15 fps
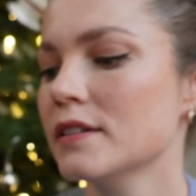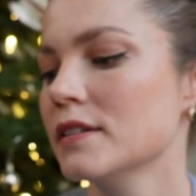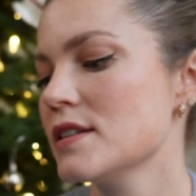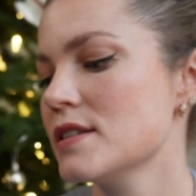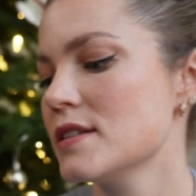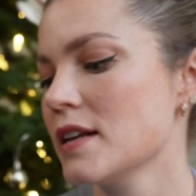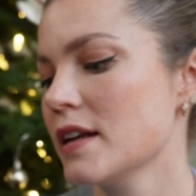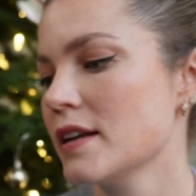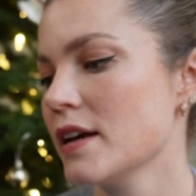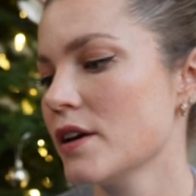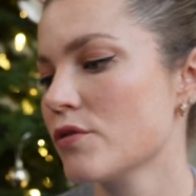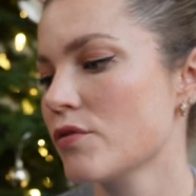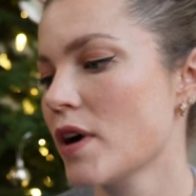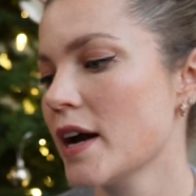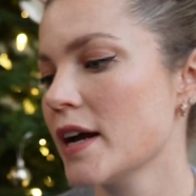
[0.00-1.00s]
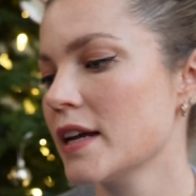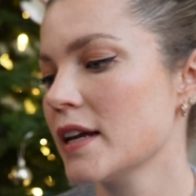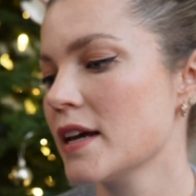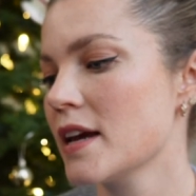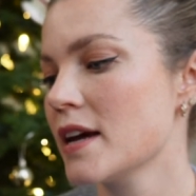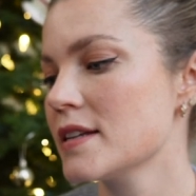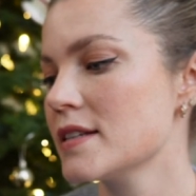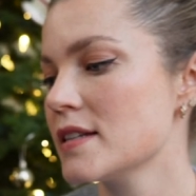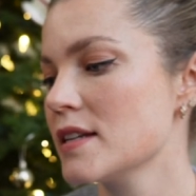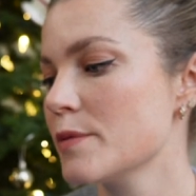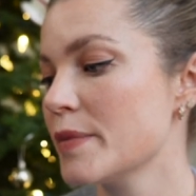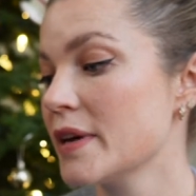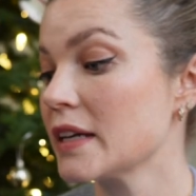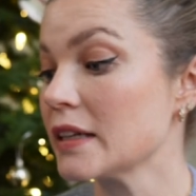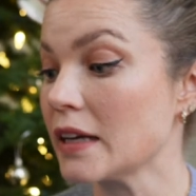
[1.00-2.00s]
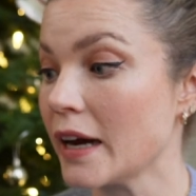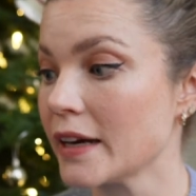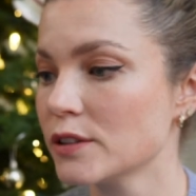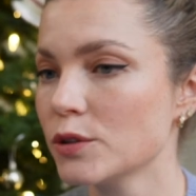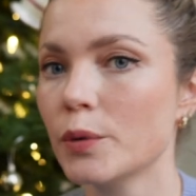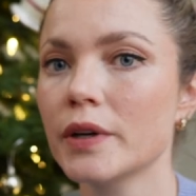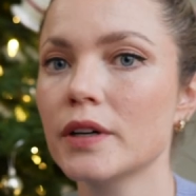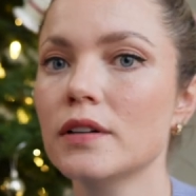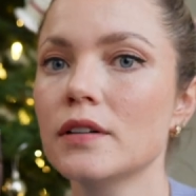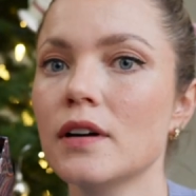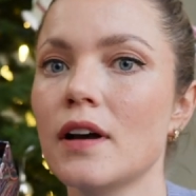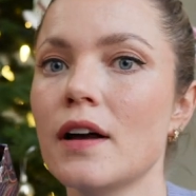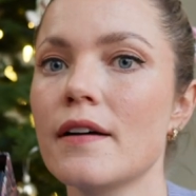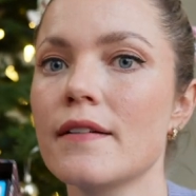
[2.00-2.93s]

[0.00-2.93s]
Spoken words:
Sunday Riley Sleeping Night Oil.